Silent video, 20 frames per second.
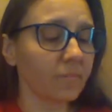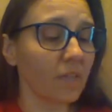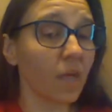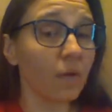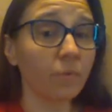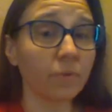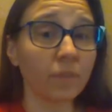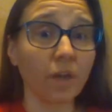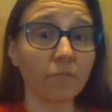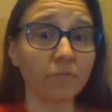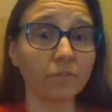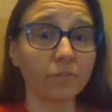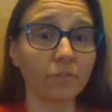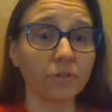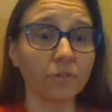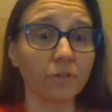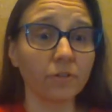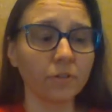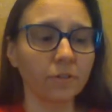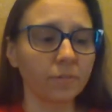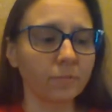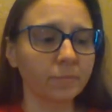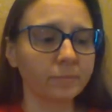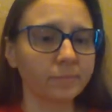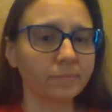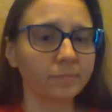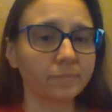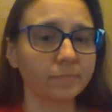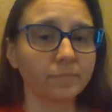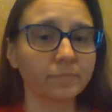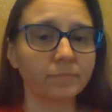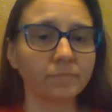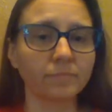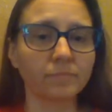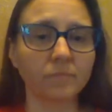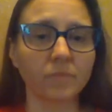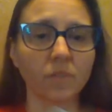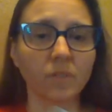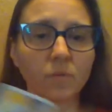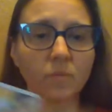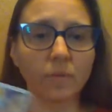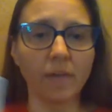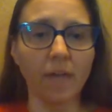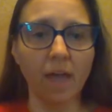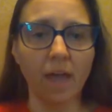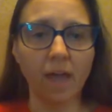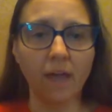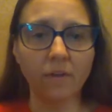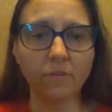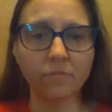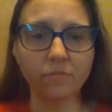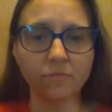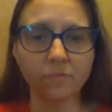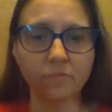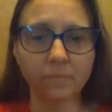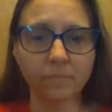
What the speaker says: And without further ado, we have,